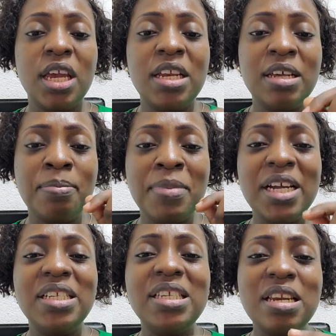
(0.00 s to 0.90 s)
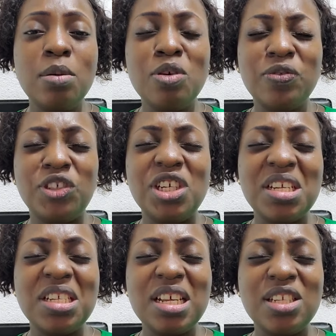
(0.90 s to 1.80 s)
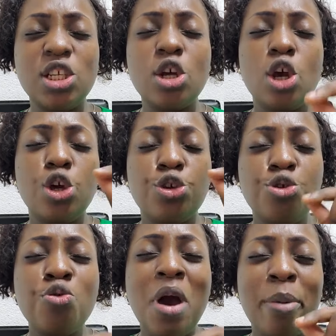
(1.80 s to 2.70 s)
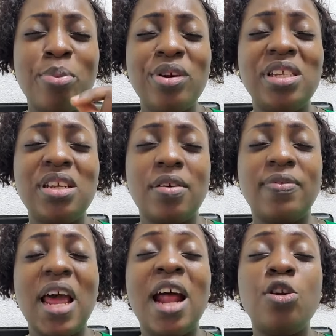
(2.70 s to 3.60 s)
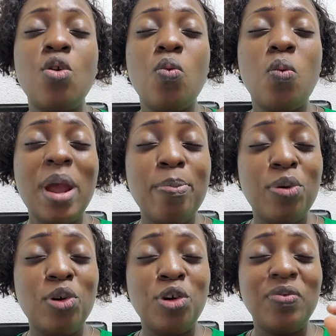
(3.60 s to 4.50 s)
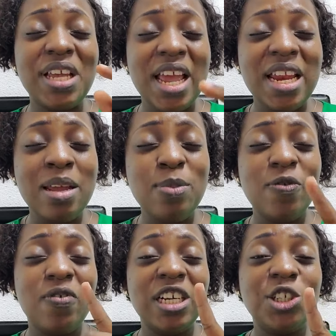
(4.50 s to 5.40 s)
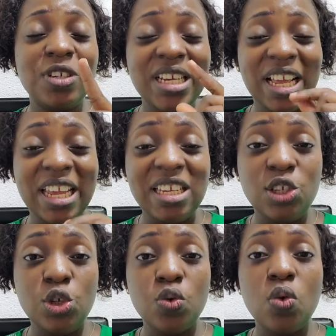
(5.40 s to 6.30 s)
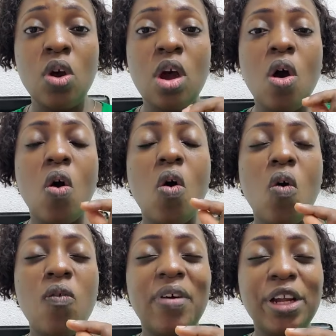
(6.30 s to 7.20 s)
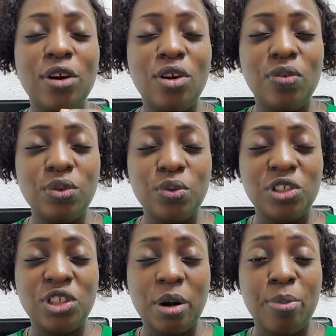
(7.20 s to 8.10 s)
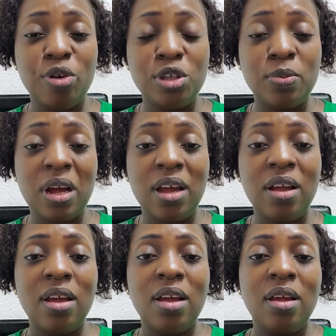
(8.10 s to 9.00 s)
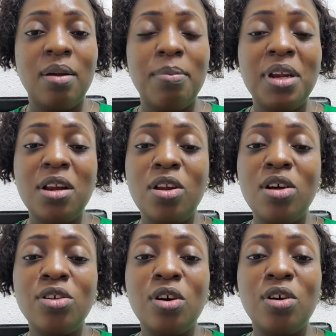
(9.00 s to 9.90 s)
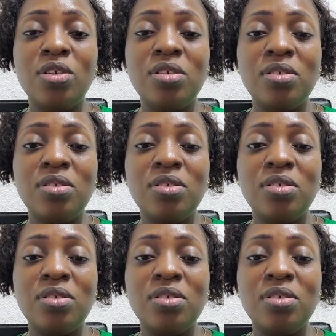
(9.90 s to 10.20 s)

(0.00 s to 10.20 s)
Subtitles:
In the mighty name of Jesus, you are preserved, and no weapon of the enemy fashioned against you or over your loved ones shall prosper. May the Lord God